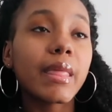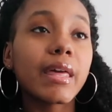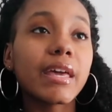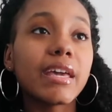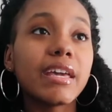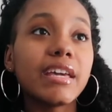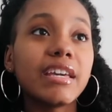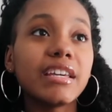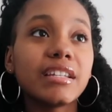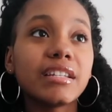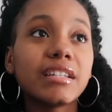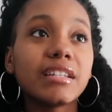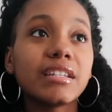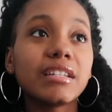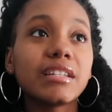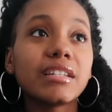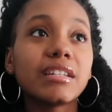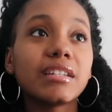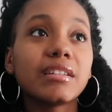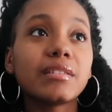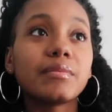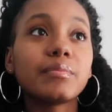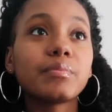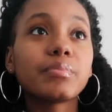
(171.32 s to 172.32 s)
it
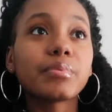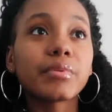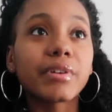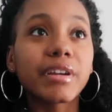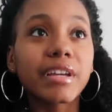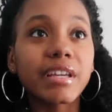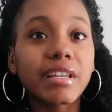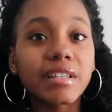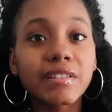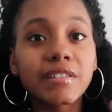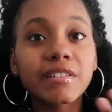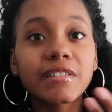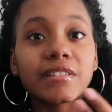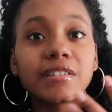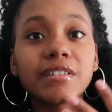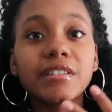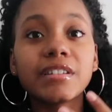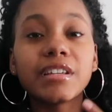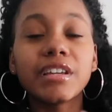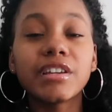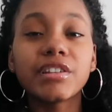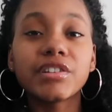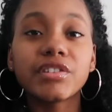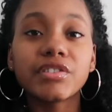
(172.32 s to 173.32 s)
brings good
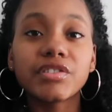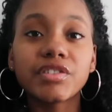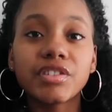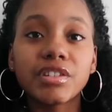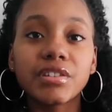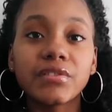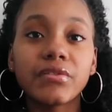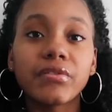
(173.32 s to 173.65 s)
energy